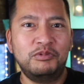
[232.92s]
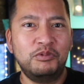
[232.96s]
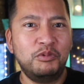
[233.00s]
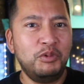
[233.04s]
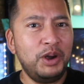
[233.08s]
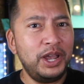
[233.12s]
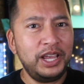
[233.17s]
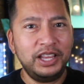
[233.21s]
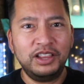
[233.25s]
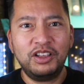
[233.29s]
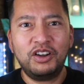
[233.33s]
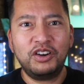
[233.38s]

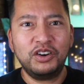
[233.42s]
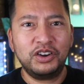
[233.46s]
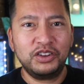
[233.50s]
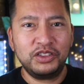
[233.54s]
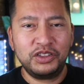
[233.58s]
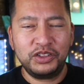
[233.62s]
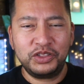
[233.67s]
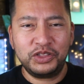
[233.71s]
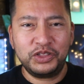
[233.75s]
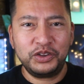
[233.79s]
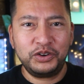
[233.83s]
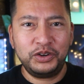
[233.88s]
way longer
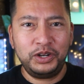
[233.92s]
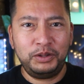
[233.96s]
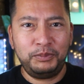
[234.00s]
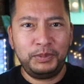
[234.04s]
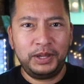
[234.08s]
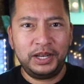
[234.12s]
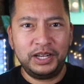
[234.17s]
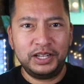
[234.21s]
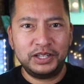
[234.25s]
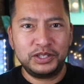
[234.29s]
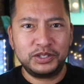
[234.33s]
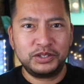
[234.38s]
than 30
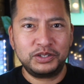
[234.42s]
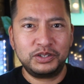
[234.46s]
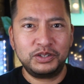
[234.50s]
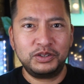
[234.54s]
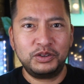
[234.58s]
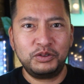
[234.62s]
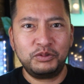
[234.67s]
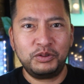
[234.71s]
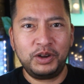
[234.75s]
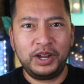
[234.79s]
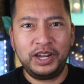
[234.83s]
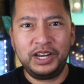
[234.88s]
minutes,
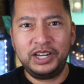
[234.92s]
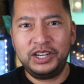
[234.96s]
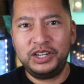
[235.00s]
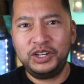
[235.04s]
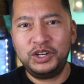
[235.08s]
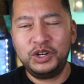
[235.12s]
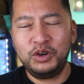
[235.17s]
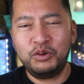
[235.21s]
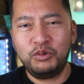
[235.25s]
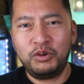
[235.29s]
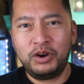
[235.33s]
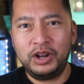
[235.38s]
right? And
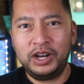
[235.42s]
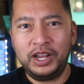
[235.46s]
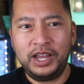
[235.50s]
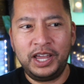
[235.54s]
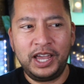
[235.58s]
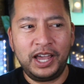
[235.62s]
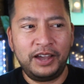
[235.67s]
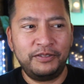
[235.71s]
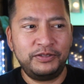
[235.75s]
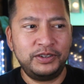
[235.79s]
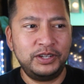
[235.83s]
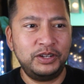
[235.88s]
you don't wanna
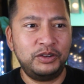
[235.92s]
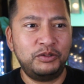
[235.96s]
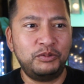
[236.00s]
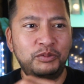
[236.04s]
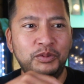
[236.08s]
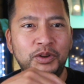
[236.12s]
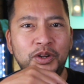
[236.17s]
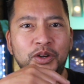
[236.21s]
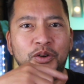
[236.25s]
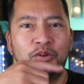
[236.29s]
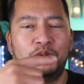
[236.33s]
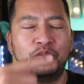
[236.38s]
have to
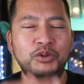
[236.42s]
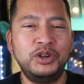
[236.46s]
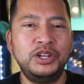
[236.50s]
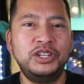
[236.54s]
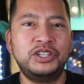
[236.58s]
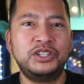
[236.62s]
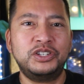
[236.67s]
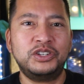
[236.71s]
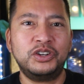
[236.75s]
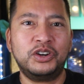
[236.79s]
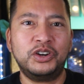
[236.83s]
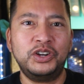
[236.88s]

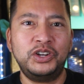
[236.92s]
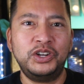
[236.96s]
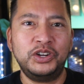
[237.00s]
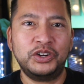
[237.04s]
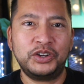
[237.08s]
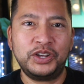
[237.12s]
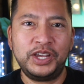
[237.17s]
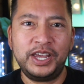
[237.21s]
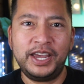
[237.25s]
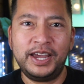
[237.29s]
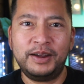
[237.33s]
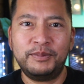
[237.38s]
restart your
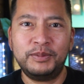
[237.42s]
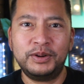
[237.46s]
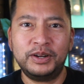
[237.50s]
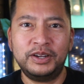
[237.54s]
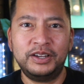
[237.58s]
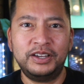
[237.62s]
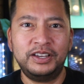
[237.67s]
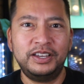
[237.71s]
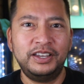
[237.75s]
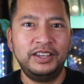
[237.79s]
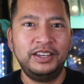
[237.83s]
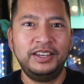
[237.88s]

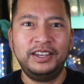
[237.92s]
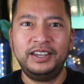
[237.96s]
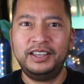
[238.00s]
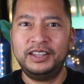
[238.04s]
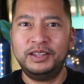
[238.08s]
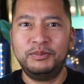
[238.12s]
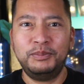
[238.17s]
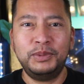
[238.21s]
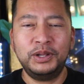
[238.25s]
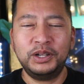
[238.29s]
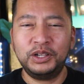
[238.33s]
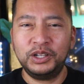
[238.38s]
camera in
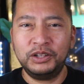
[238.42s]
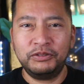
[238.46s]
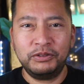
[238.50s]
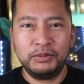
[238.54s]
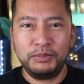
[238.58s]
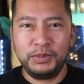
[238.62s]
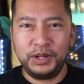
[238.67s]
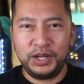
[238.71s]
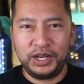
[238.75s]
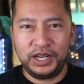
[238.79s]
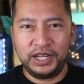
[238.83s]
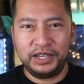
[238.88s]
the middle of a
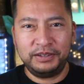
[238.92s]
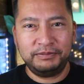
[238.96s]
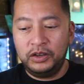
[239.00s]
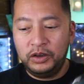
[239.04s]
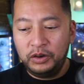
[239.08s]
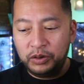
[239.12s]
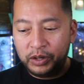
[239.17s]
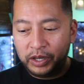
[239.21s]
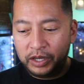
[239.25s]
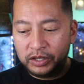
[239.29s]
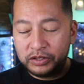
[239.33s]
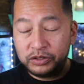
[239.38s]
meeting.
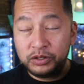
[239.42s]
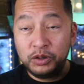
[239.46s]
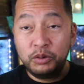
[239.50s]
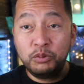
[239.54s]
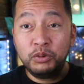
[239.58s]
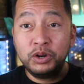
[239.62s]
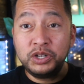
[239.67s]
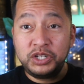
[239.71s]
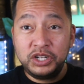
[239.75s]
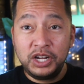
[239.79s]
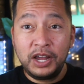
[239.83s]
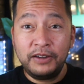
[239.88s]
Okay, so
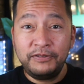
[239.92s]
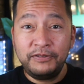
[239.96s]
once you